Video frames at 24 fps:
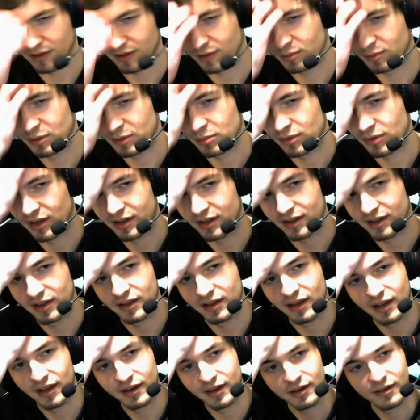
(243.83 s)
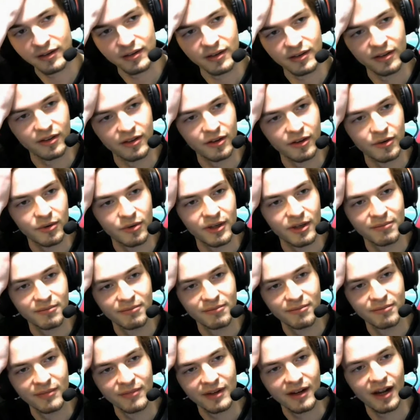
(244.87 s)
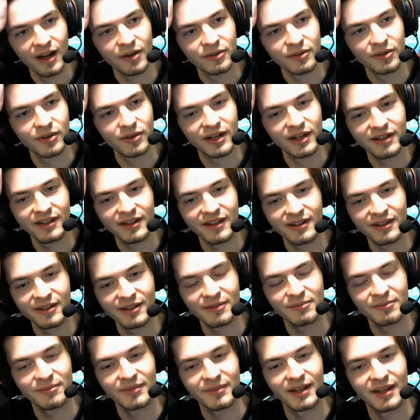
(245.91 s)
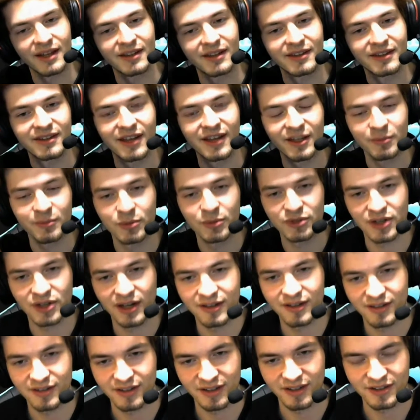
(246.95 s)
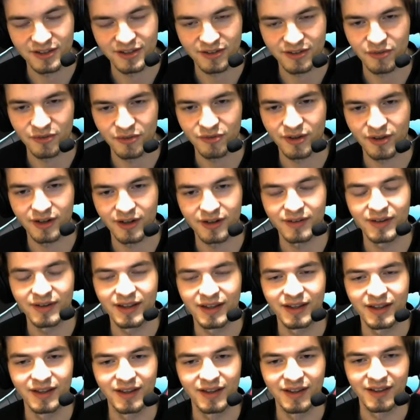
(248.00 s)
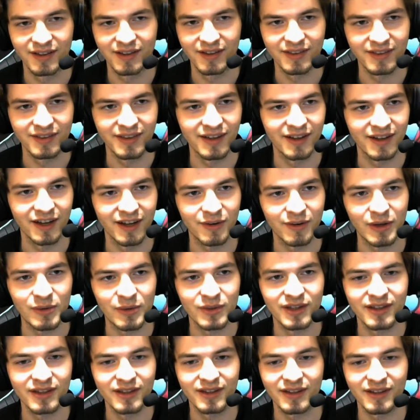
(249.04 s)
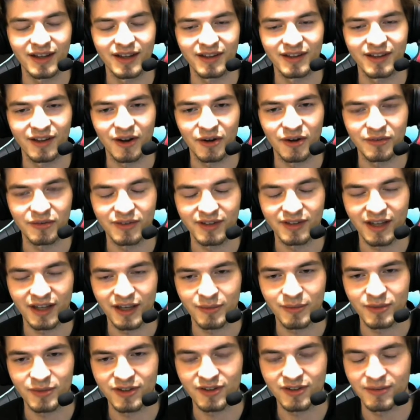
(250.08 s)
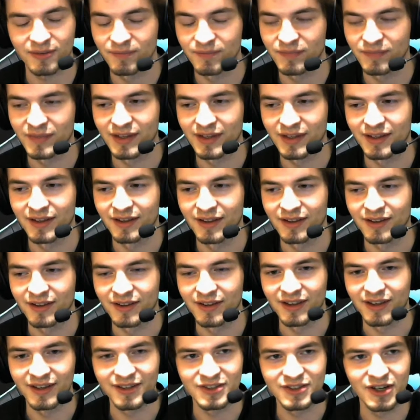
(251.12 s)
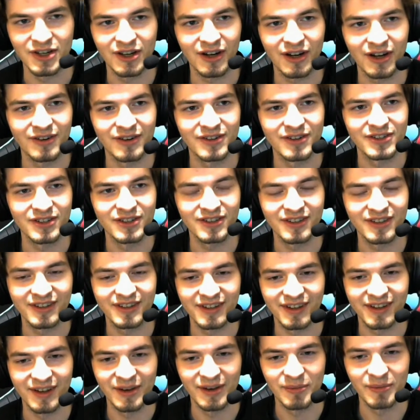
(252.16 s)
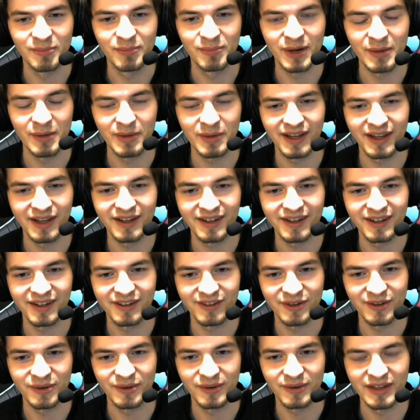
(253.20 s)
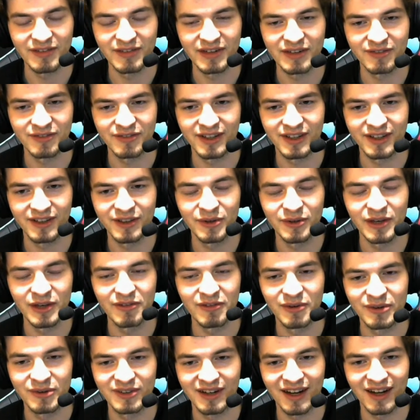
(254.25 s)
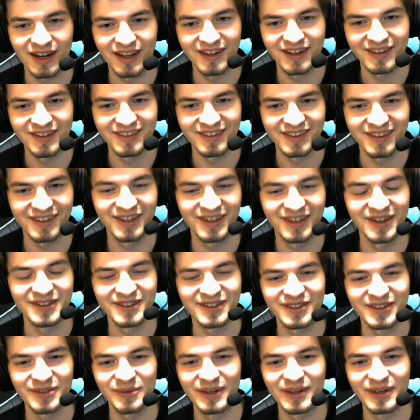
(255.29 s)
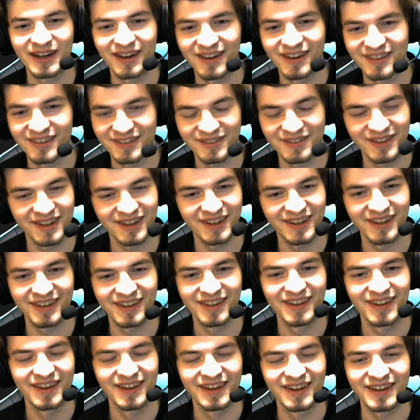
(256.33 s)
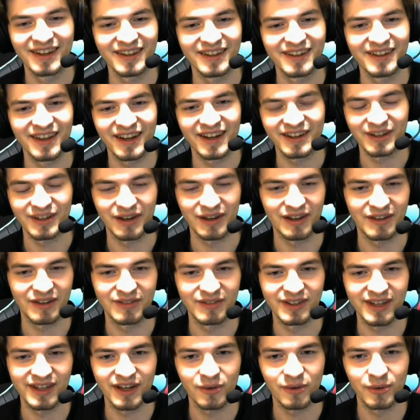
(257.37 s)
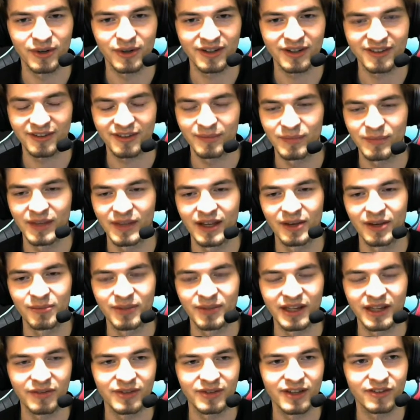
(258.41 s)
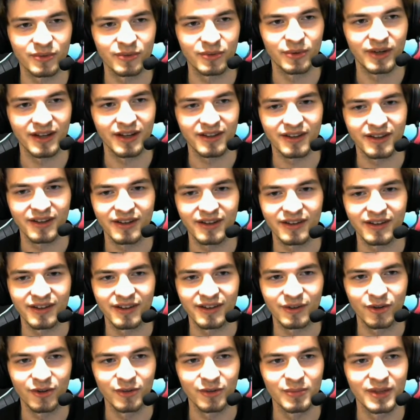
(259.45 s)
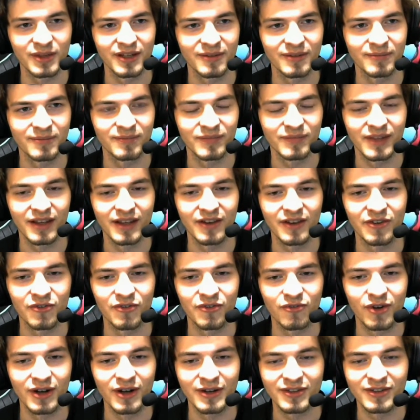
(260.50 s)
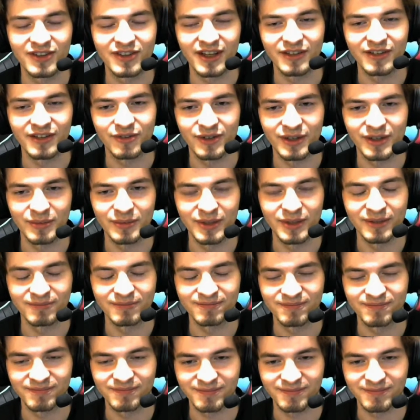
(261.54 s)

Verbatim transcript: So people I think can in theory counteract that yeah. and get pushing lanes. I think just so far they get away with it, and a lot of the times. Yeah, the jungler is just uh, perma ganking, so even if they do have losing lanes, it turns into winning lanes if they get ganked, like if the gank works. But if it doesn't work, I think it could be very sad for them, yeah.